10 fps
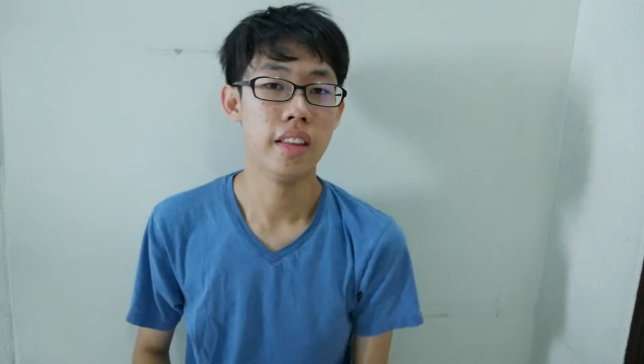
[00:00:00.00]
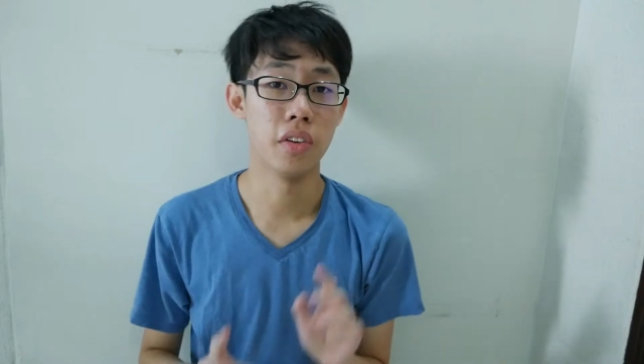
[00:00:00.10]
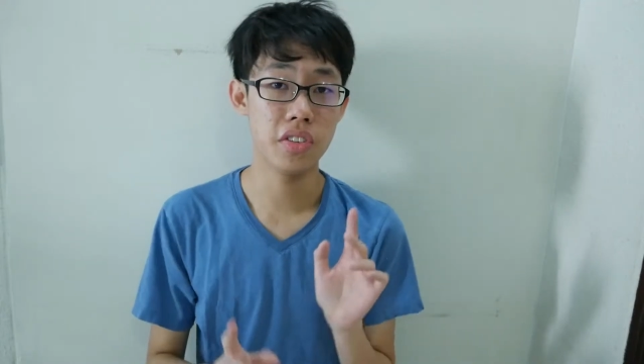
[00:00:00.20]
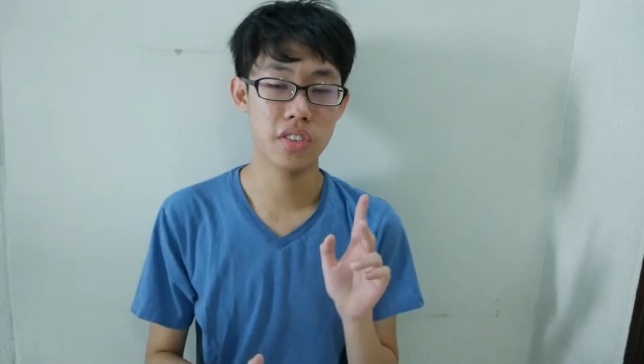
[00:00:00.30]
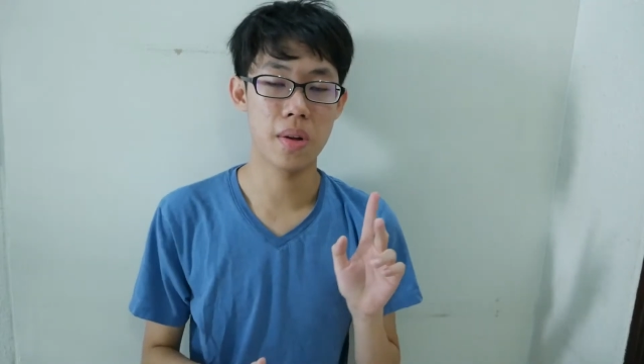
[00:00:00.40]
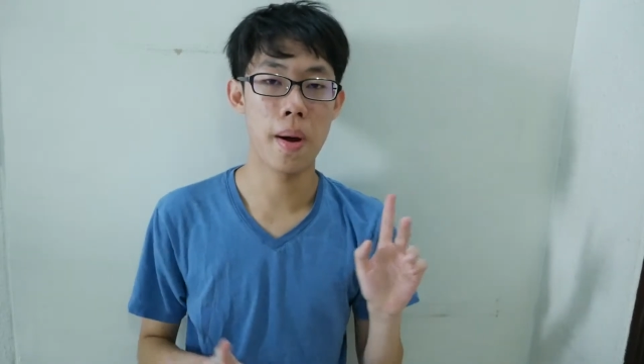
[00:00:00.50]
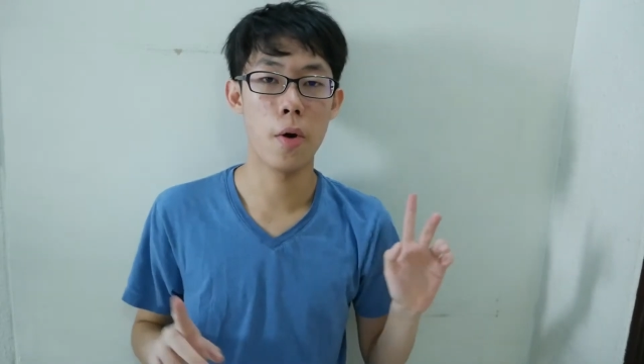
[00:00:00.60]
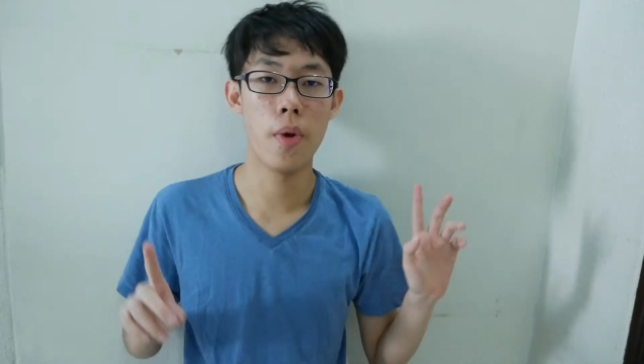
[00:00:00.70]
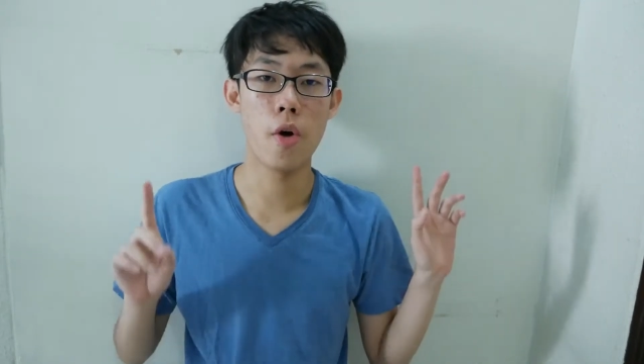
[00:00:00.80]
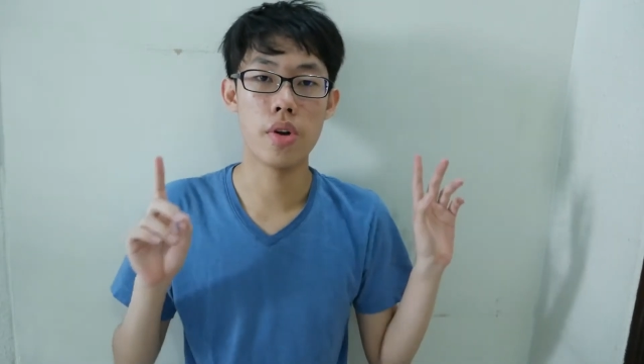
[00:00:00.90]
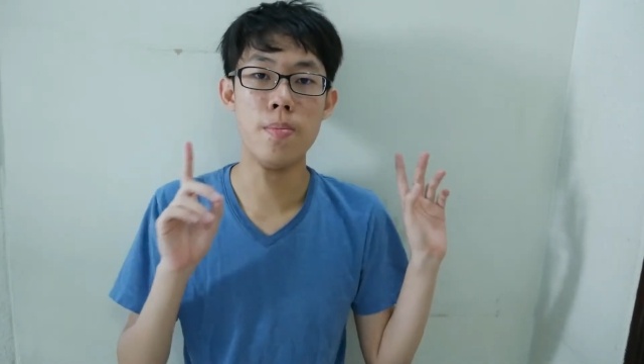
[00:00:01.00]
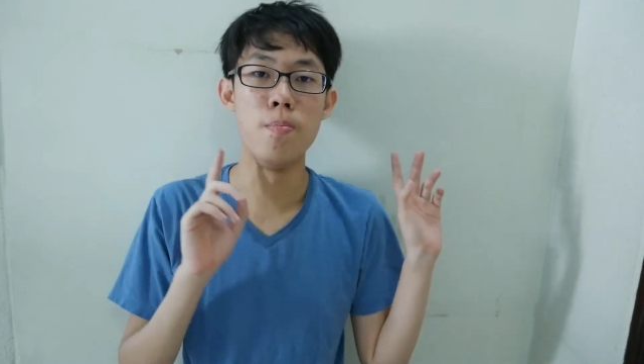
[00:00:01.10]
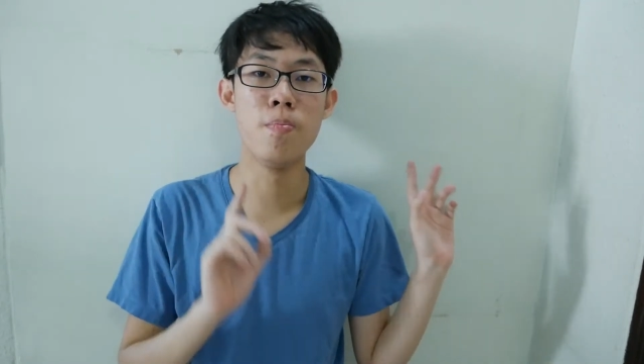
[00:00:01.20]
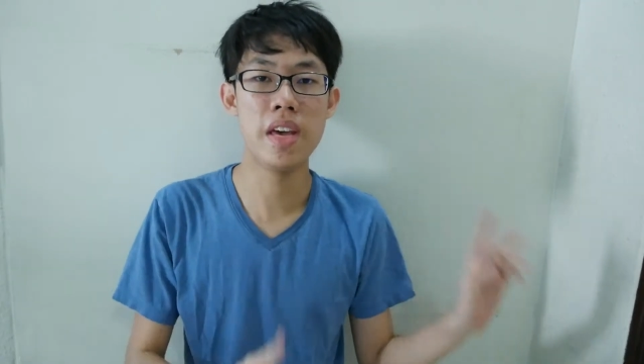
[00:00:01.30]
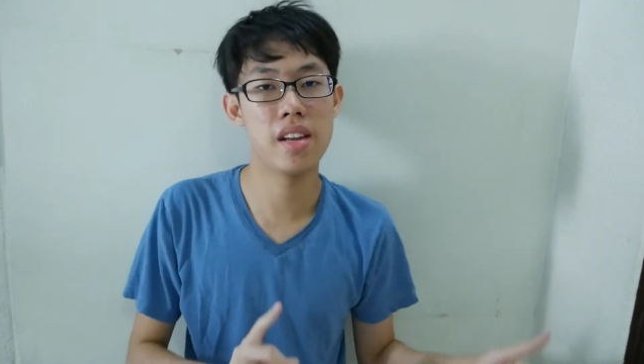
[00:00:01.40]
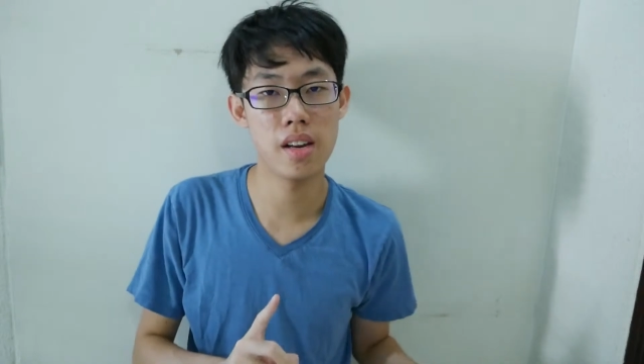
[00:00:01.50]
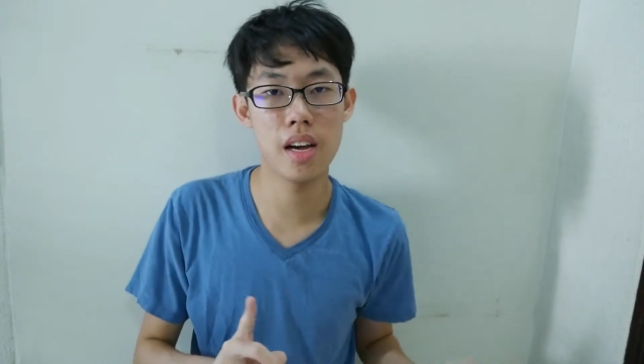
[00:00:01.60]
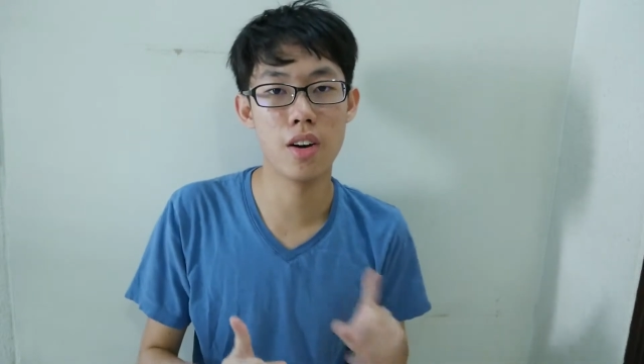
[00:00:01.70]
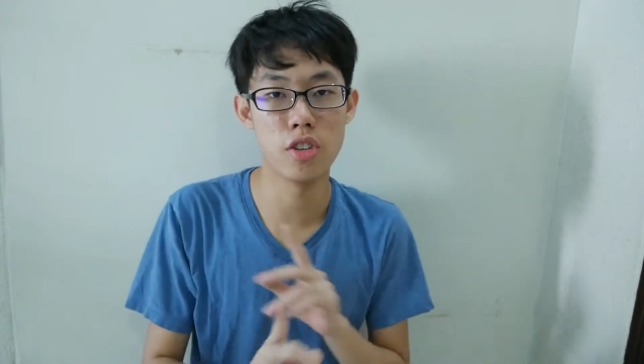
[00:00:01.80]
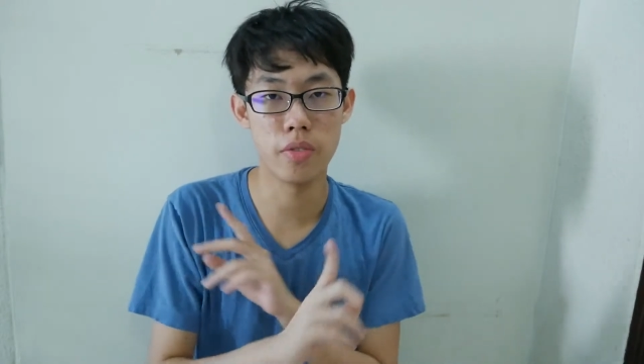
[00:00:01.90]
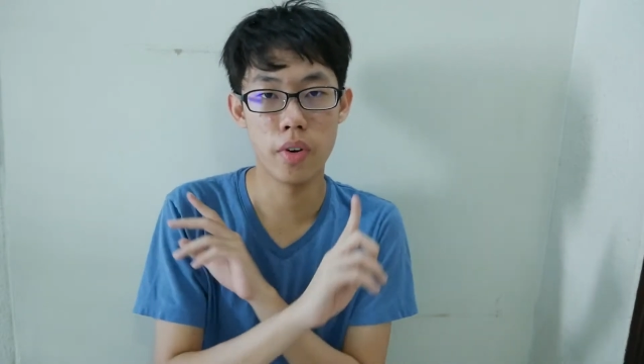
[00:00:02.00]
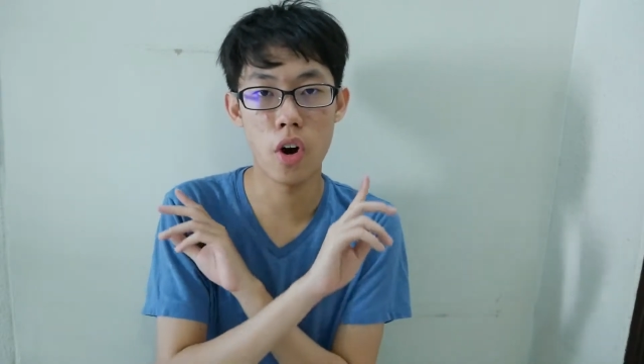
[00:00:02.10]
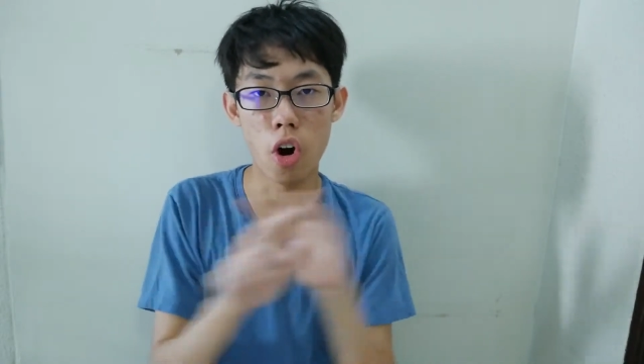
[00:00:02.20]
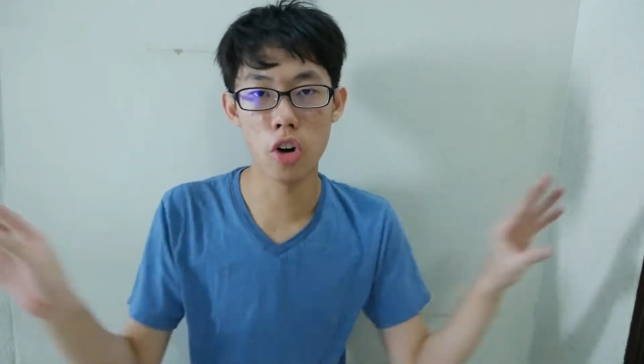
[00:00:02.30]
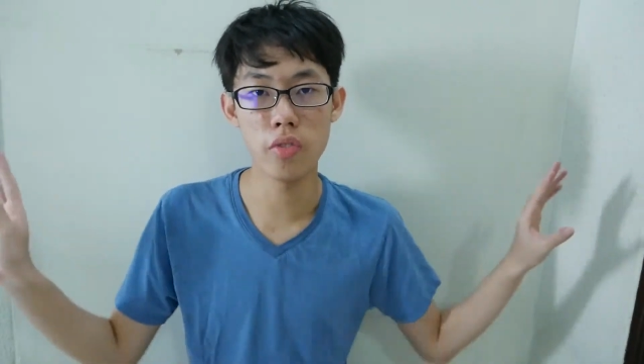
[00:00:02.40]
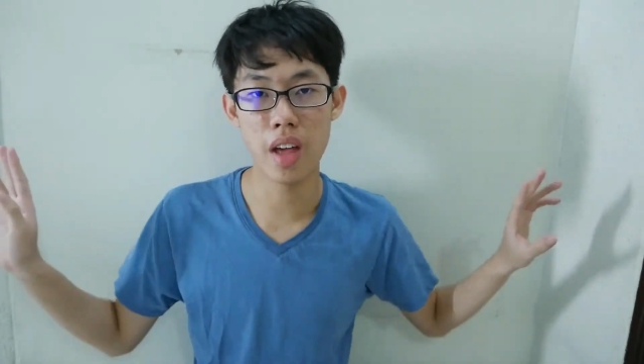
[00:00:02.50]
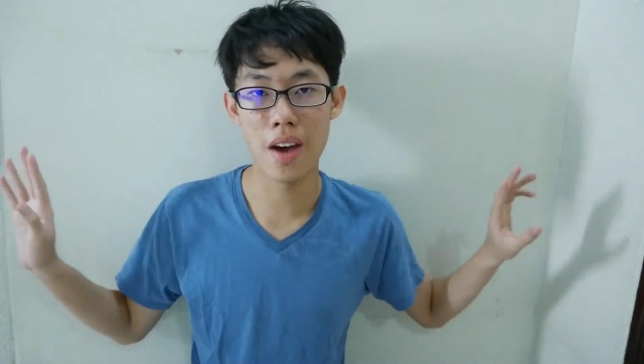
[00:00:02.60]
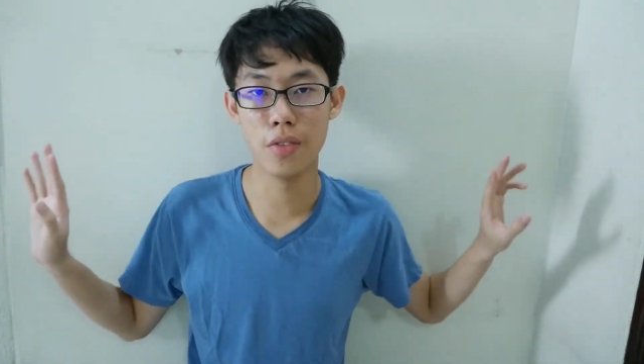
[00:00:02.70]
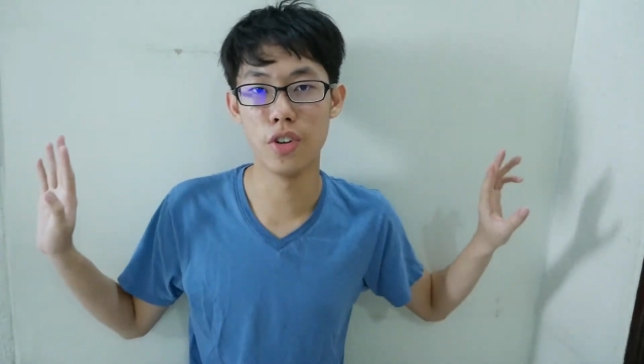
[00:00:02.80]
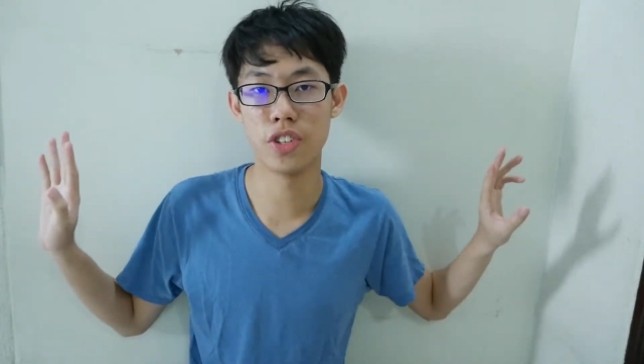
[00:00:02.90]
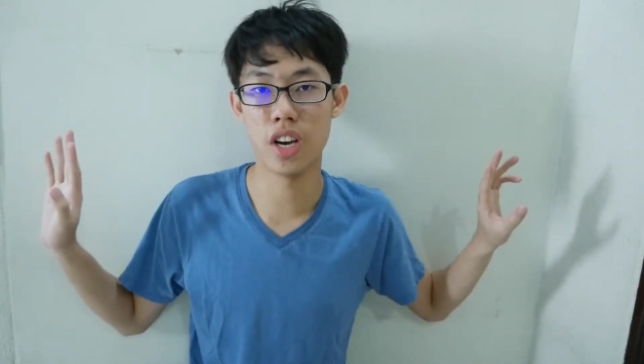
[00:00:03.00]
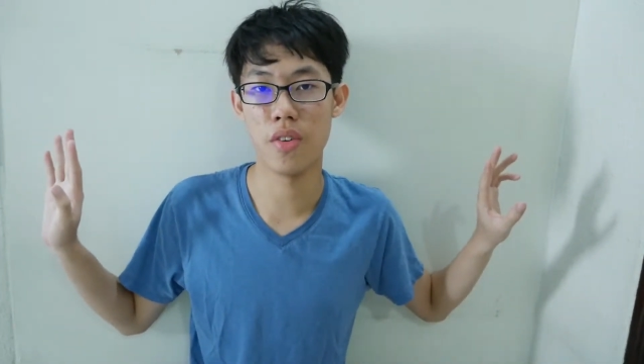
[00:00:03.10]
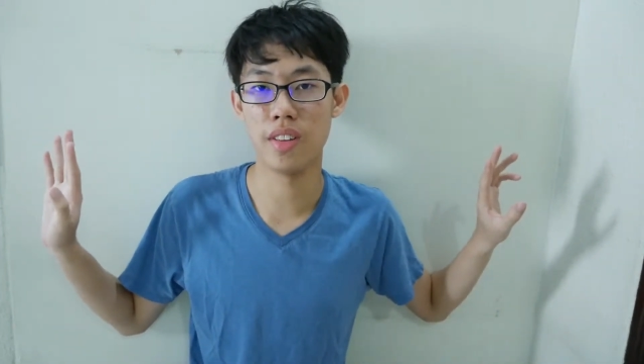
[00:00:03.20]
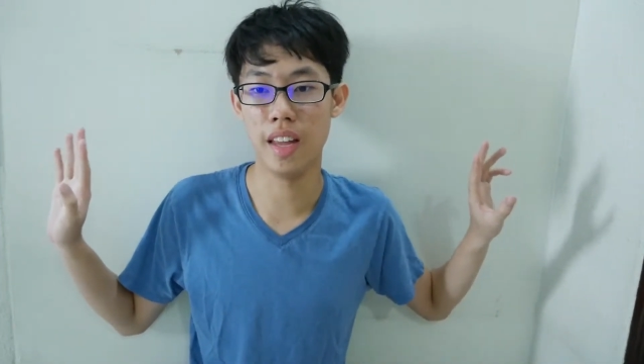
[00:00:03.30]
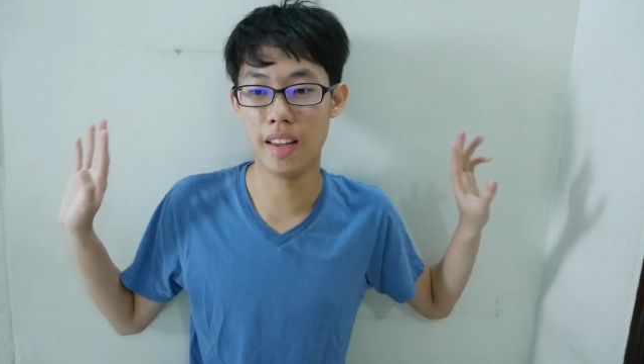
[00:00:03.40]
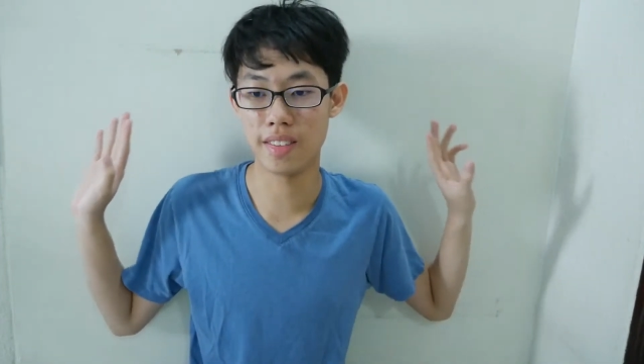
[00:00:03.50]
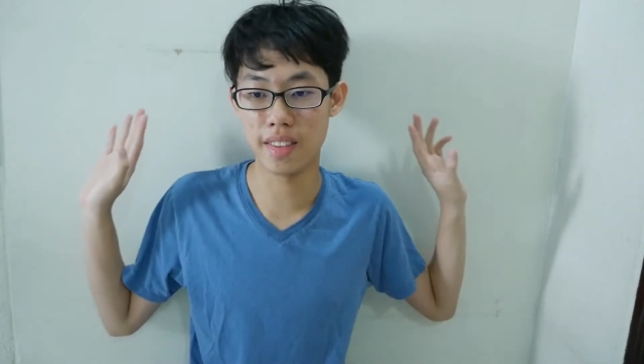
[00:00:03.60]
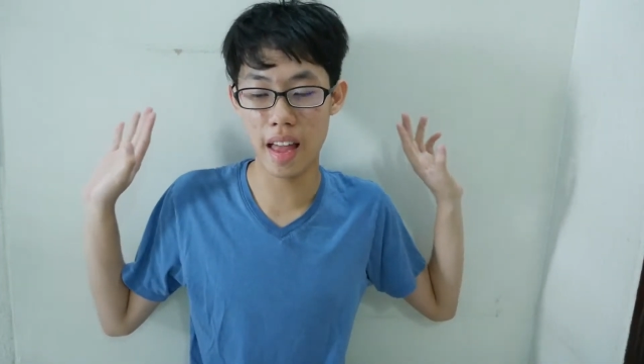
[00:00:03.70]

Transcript: Now this is the part where I will immediately gloss over all of the evolutionary things